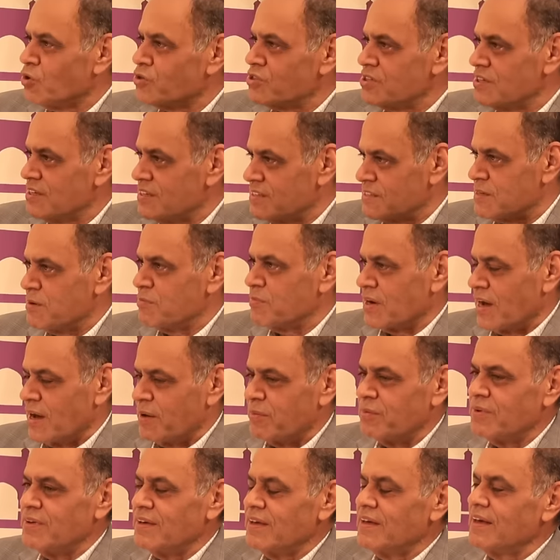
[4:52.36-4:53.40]
Go see it
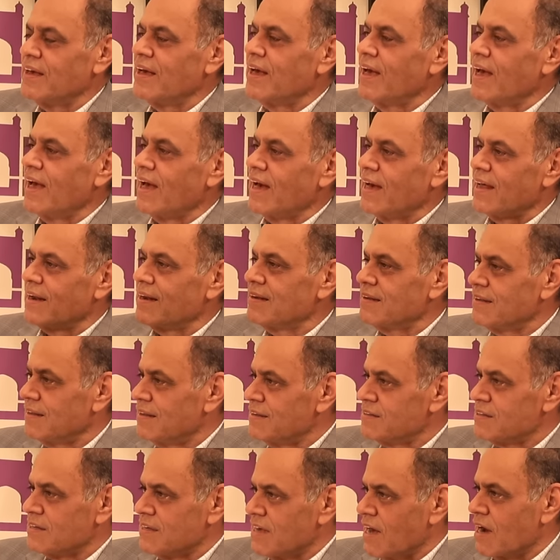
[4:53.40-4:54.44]
sometime. And
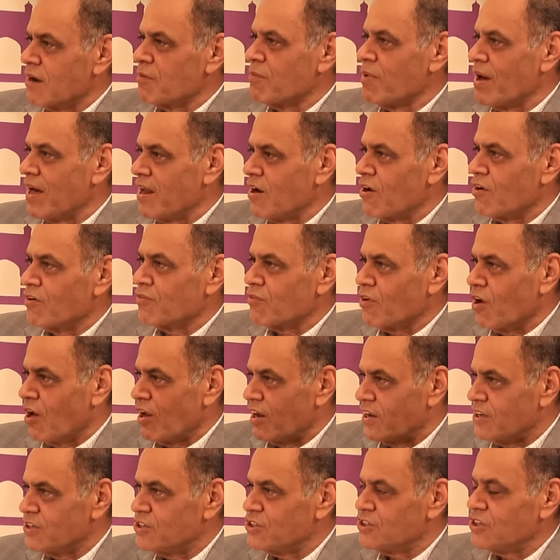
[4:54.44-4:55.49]
he's a young man out of
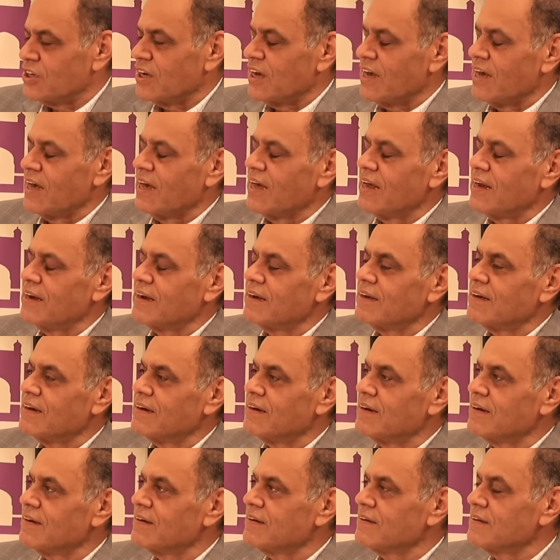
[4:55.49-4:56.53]
college and
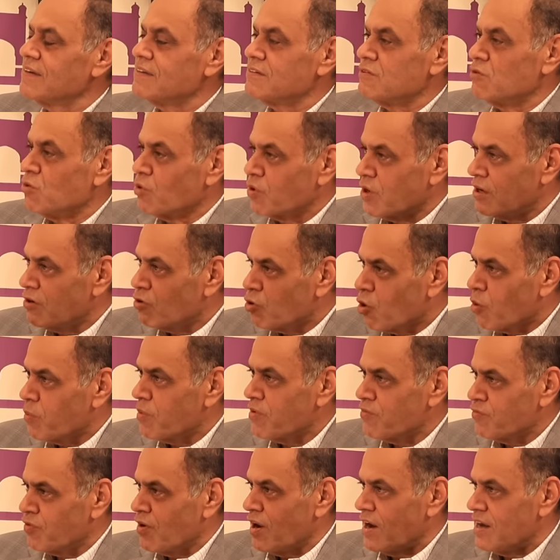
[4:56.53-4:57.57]
he's looking,
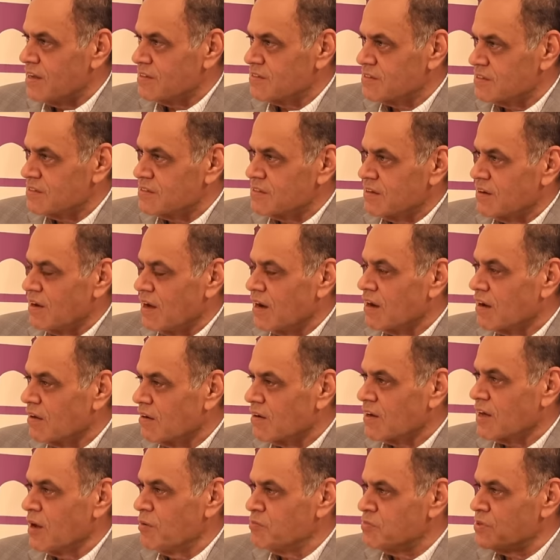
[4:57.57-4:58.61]
groping for answers. And
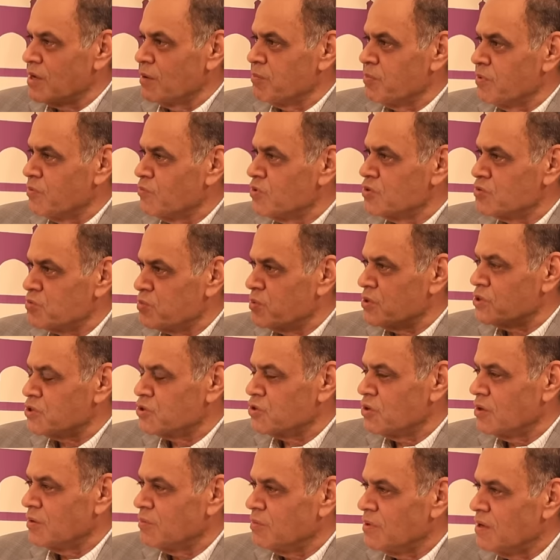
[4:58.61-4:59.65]
uncle comes up and whispers
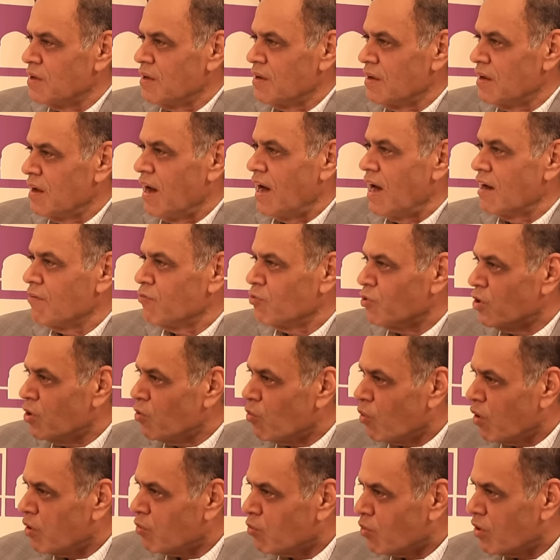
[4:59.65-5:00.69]
to him, I have only
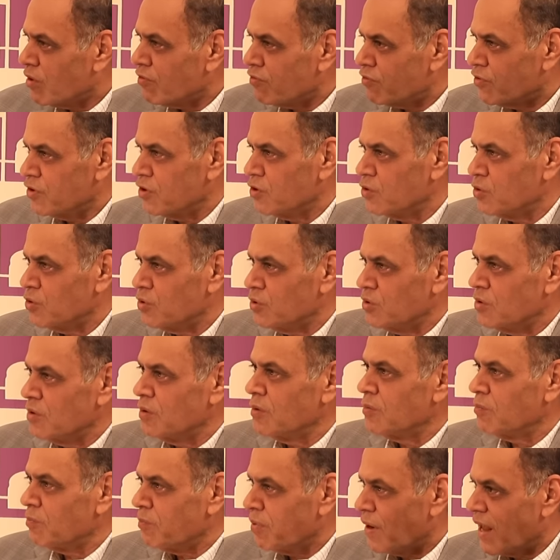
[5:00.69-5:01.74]
one word for you,
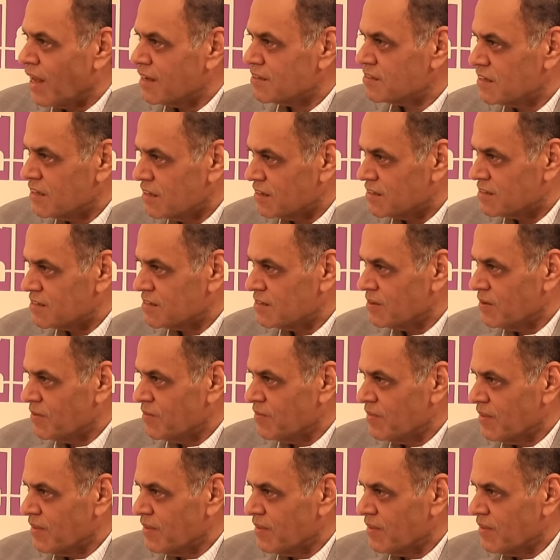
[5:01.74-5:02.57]
plastics.